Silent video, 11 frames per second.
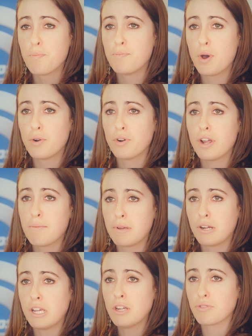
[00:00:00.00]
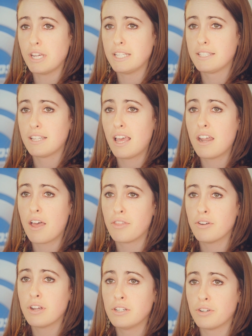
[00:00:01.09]
motor bearing grease, and
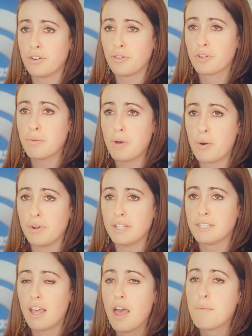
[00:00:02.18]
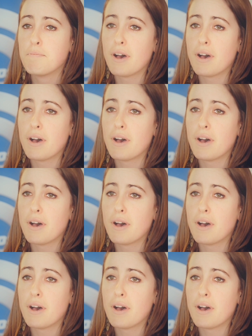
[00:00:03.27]
other internal components